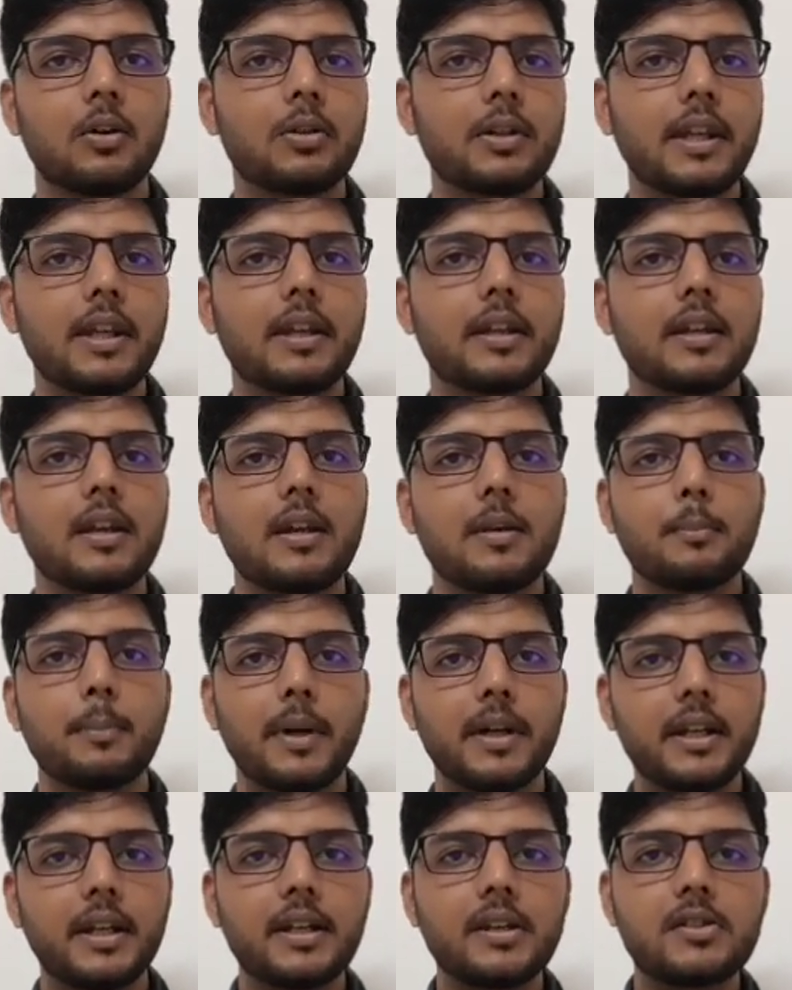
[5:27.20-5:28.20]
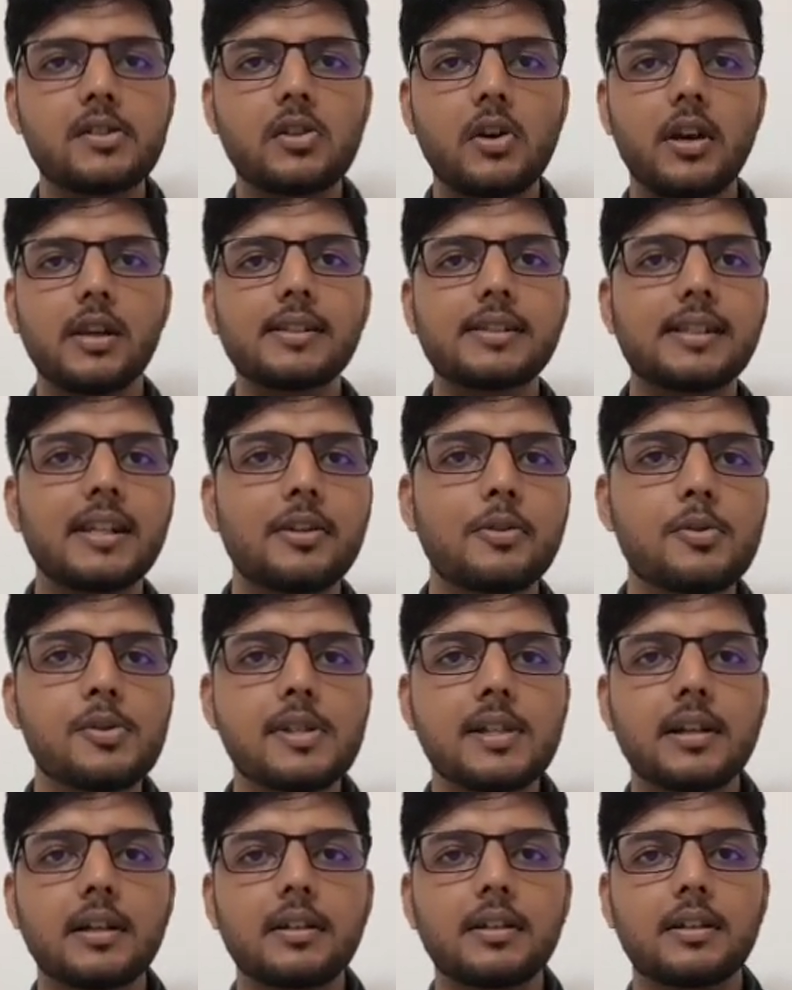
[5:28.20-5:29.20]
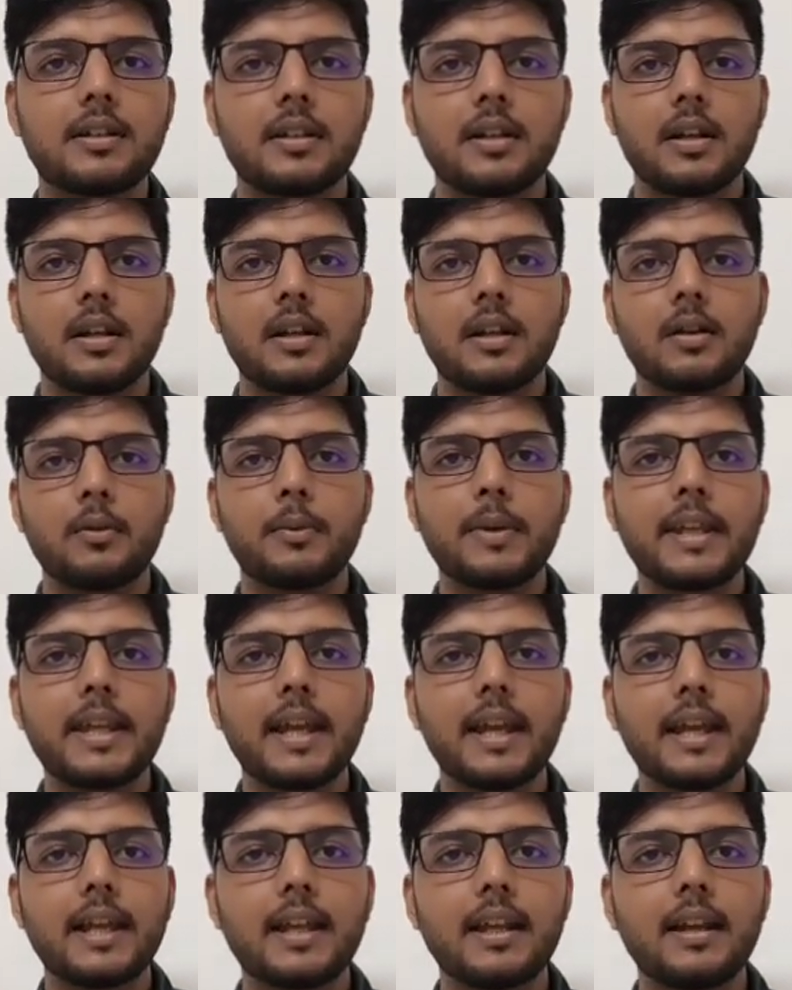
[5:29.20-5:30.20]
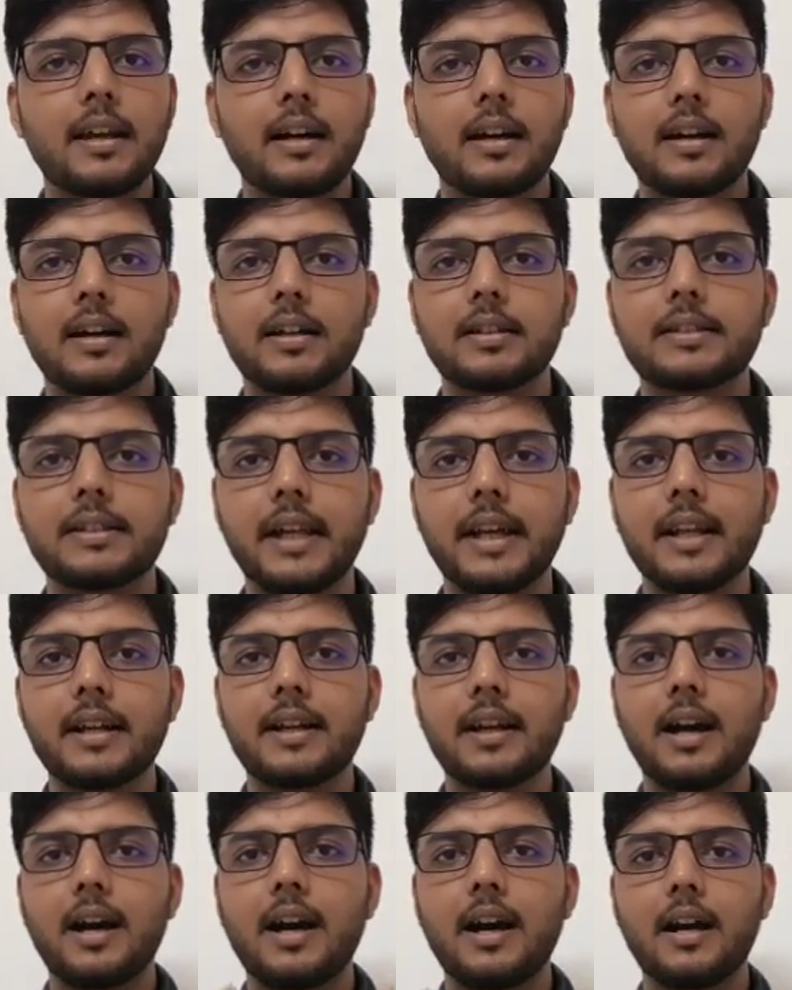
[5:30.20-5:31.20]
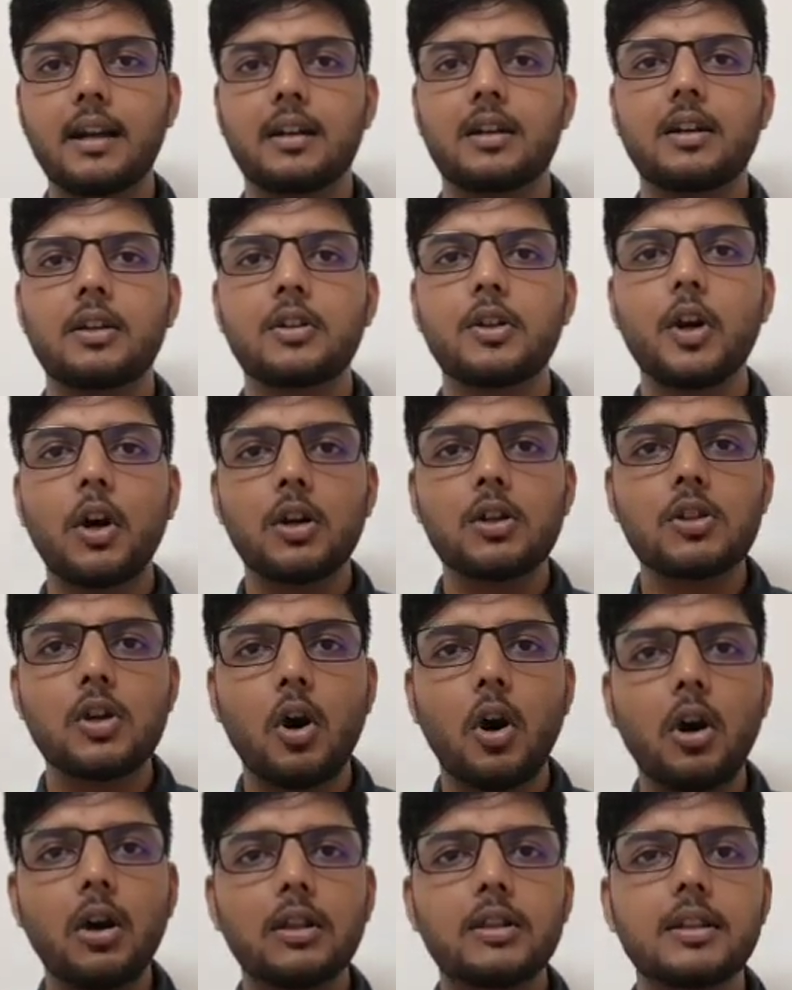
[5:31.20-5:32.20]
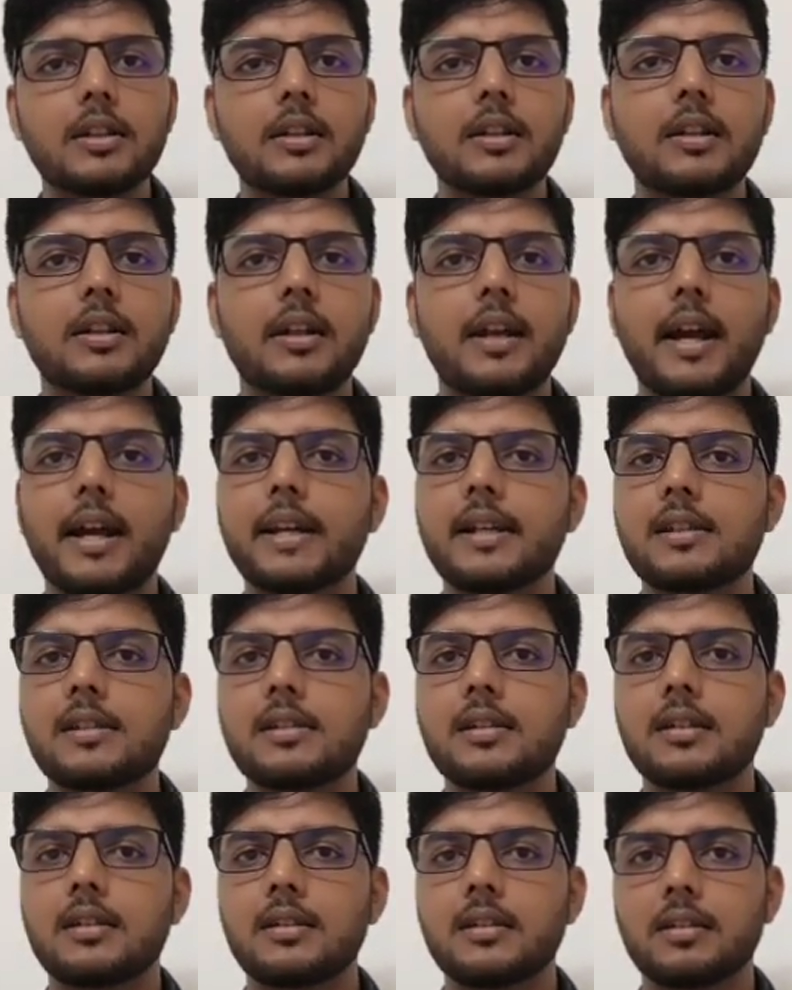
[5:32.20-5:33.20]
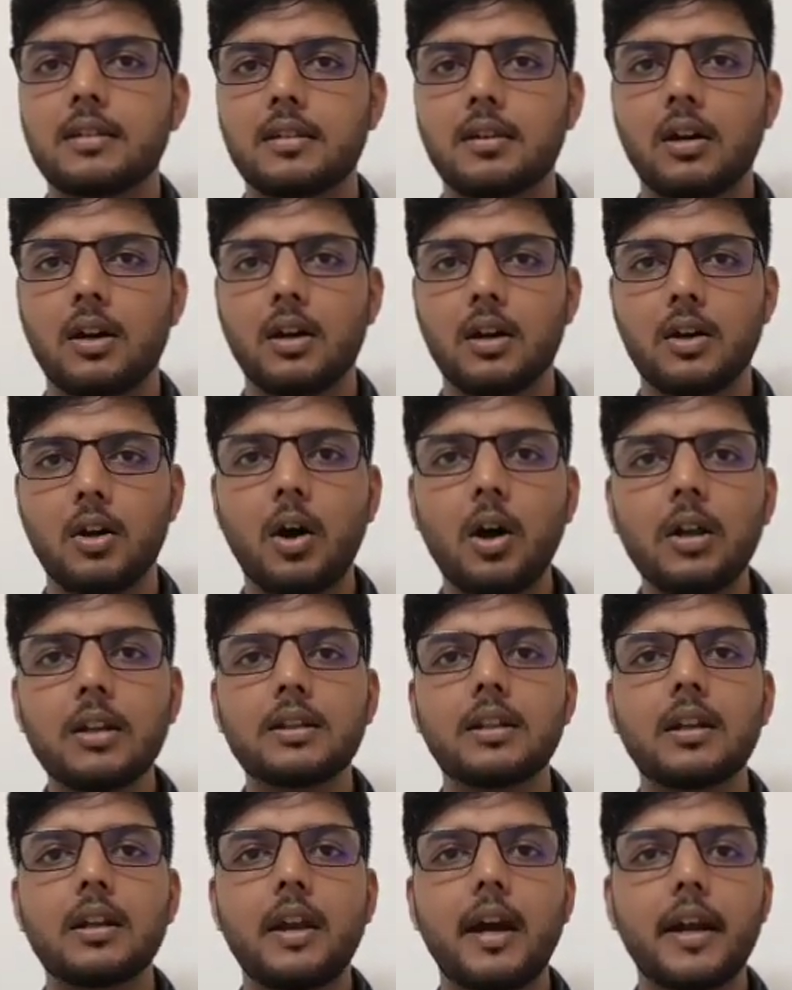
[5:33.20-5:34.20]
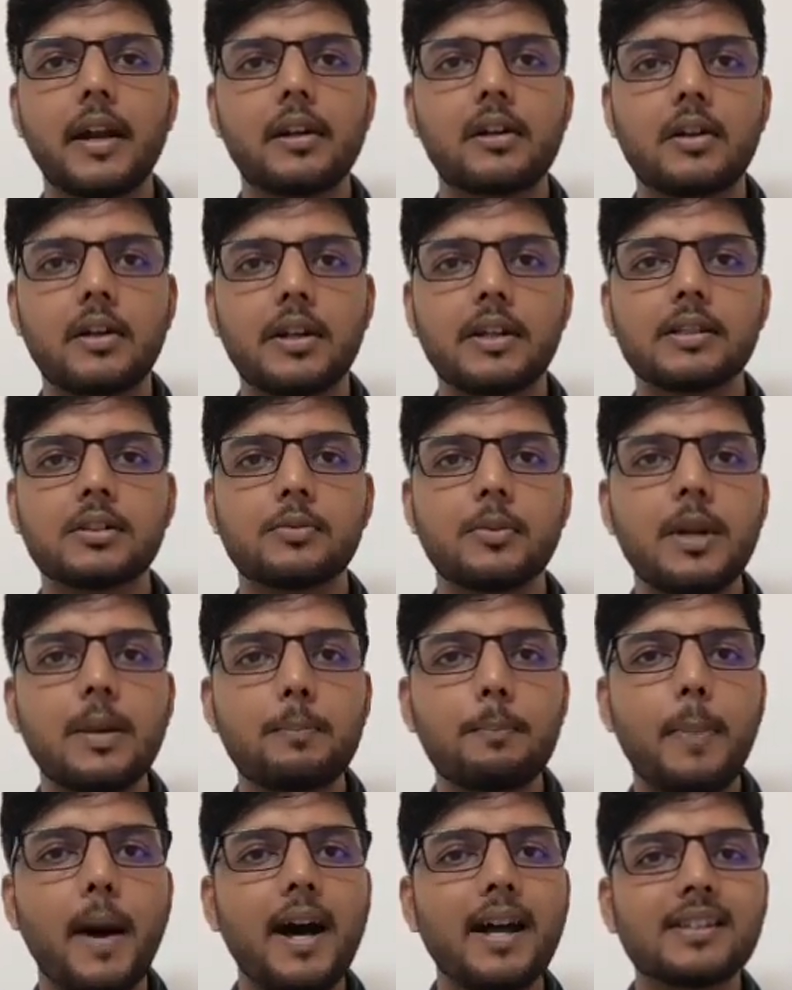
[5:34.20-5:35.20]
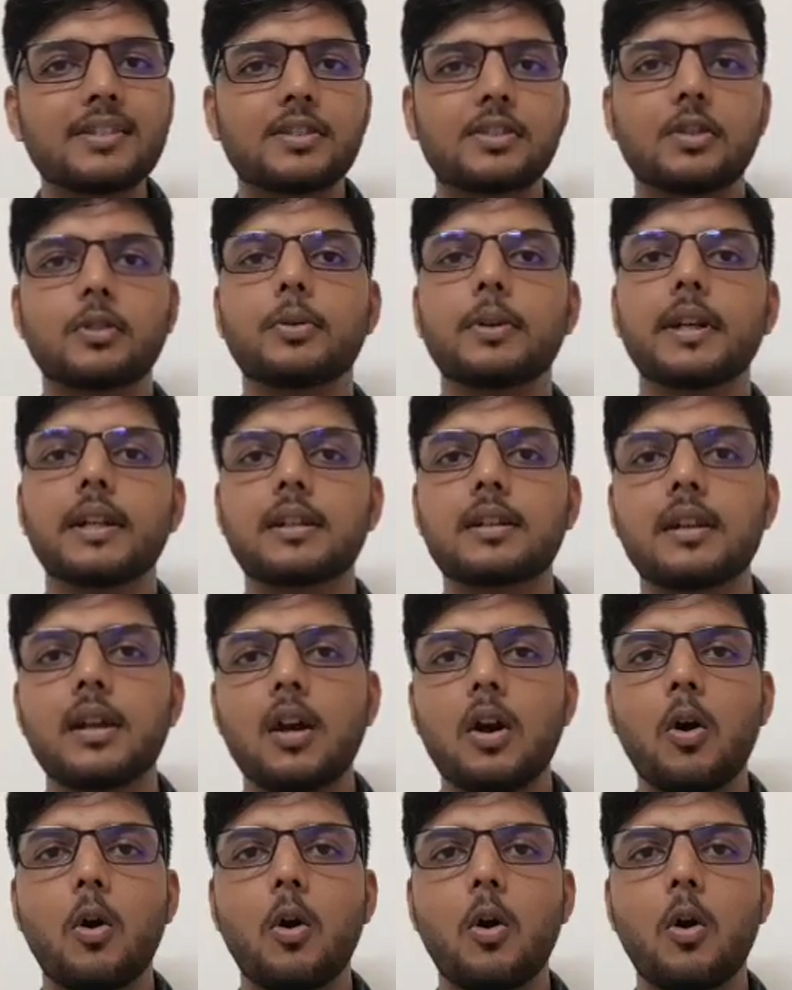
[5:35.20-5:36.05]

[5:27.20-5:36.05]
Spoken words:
Okay, but in translucent we can there are not all the light or all the light rays will pass through it.